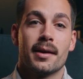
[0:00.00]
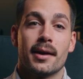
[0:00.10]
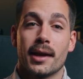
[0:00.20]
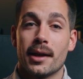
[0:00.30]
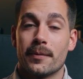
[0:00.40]

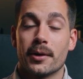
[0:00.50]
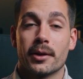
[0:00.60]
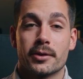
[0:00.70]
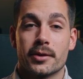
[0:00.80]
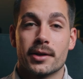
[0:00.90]
Again, if you're
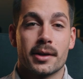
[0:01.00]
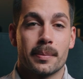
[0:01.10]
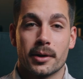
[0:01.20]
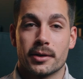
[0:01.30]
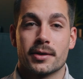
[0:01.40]
interested in
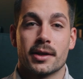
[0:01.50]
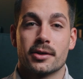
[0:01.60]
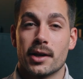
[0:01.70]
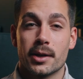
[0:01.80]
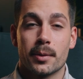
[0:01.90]
purchasing
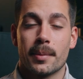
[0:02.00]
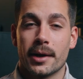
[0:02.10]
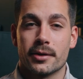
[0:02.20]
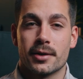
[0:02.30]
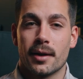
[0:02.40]
genuine
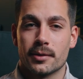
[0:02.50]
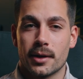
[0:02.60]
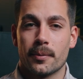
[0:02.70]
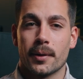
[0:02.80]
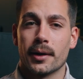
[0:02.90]
Microsoft
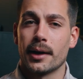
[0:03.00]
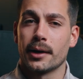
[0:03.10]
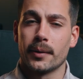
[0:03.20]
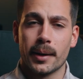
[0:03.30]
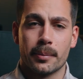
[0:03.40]
software at a
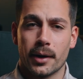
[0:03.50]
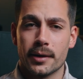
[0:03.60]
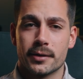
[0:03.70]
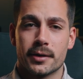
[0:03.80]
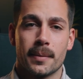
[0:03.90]
great
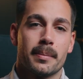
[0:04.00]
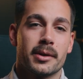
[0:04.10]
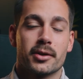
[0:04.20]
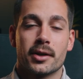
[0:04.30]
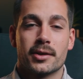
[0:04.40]
price, be
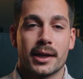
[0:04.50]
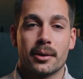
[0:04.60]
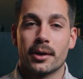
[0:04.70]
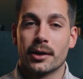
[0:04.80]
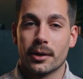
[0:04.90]
sure to check
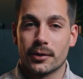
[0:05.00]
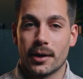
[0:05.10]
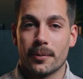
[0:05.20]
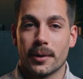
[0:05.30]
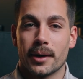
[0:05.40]
out Indigo
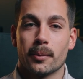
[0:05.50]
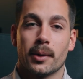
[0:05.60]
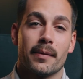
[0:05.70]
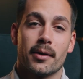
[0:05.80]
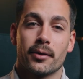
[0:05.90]
Software.
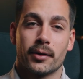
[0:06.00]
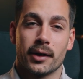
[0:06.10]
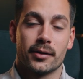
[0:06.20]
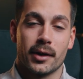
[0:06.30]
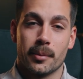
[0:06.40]
We'll have those
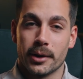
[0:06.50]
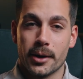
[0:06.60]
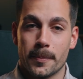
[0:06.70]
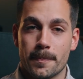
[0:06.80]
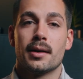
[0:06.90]
links down
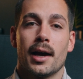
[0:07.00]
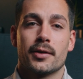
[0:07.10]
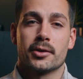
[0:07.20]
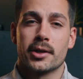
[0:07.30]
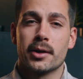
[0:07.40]
below.
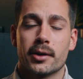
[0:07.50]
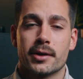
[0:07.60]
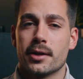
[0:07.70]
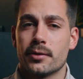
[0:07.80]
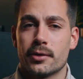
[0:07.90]
As our channel
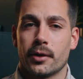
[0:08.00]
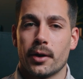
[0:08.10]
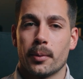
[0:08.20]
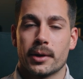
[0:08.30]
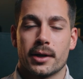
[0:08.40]
continues to
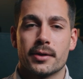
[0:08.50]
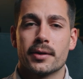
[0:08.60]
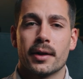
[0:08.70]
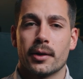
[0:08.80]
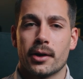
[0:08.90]
grow, we're
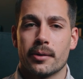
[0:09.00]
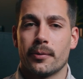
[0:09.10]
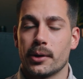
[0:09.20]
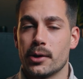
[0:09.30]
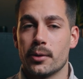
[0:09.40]
constantly looking
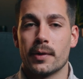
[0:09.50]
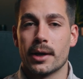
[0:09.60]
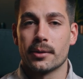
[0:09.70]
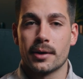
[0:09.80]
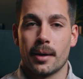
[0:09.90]
for new
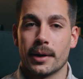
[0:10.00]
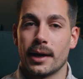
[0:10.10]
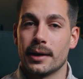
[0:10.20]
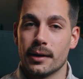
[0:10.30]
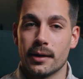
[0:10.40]
video topic
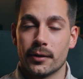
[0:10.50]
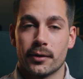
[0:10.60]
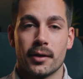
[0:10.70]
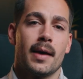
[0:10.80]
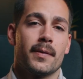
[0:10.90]

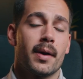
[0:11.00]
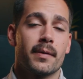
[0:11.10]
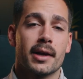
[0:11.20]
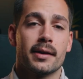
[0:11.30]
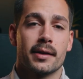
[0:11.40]
ideas. If you have
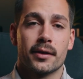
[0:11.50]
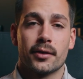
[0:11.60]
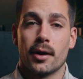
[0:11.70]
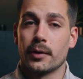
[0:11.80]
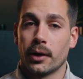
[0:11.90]
any ideas
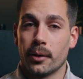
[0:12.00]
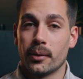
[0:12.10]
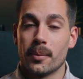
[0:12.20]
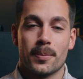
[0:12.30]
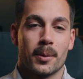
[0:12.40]
of your
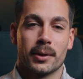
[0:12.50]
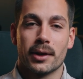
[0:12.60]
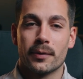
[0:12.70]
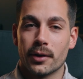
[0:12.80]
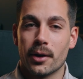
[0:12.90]
own, we'd
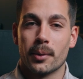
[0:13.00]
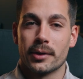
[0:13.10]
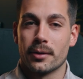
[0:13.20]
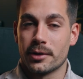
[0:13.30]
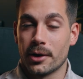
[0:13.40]
love to know what
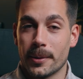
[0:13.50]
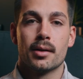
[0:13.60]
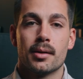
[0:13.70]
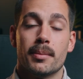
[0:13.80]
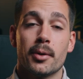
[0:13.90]
those are.
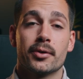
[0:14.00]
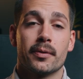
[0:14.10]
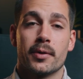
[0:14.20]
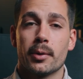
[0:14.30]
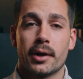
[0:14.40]
Most
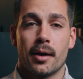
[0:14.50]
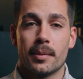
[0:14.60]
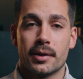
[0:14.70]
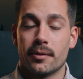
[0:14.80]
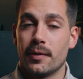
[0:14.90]

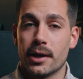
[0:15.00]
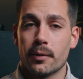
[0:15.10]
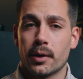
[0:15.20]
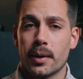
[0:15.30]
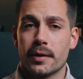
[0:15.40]
viewer-commented video
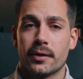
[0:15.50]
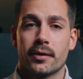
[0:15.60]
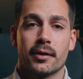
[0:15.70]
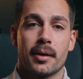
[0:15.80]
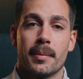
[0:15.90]

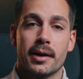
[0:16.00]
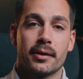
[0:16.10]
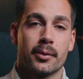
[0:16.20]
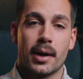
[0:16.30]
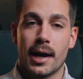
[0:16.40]
requests get made
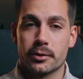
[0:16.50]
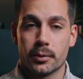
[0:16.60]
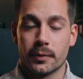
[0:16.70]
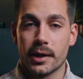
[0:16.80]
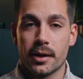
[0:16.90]
into
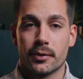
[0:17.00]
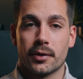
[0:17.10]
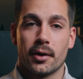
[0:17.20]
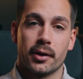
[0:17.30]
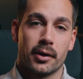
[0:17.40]
actual
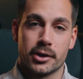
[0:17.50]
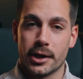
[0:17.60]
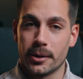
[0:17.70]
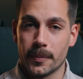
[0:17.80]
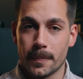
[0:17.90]
videos on our channel.